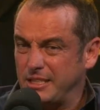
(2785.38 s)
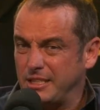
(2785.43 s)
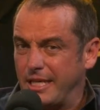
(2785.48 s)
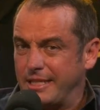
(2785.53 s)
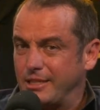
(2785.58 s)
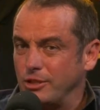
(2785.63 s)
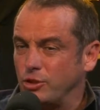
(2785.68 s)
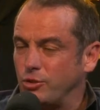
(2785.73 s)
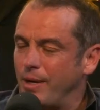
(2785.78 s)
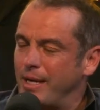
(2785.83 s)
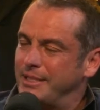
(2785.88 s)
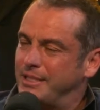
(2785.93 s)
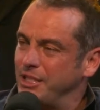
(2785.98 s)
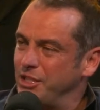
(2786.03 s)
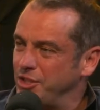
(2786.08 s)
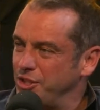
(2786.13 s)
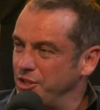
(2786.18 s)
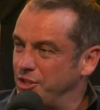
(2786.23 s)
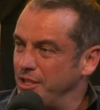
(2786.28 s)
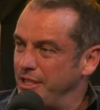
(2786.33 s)
is like the
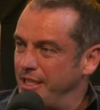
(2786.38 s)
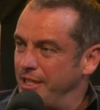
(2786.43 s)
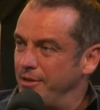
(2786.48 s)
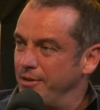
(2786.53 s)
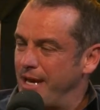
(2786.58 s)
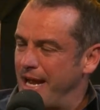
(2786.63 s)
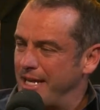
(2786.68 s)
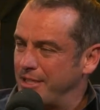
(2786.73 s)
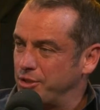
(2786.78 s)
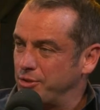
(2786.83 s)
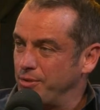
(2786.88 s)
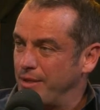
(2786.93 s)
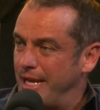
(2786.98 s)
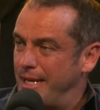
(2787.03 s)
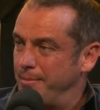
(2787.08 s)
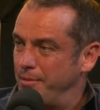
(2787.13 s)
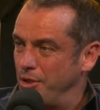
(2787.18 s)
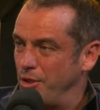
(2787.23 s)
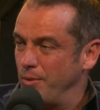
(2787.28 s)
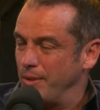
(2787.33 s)
transition to the international
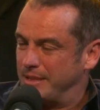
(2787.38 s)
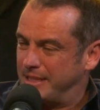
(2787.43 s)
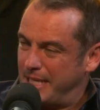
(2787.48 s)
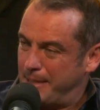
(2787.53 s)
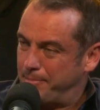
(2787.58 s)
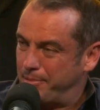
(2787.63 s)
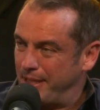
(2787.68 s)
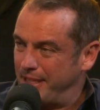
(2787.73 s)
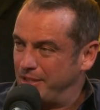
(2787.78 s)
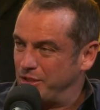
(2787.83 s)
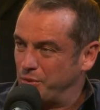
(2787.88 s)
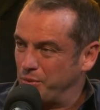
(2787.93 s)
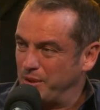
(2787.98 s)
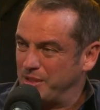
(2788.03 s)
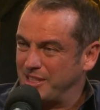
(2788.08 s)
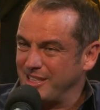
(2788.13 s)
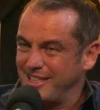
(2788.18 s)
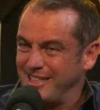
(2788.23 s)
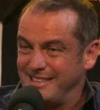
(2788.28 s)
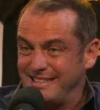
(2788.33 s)
game. The USA played
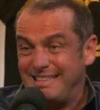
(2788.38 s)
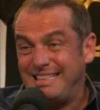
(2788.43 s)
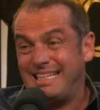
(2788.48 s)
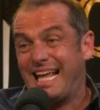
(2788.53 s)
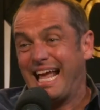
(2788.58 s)
Switzerland.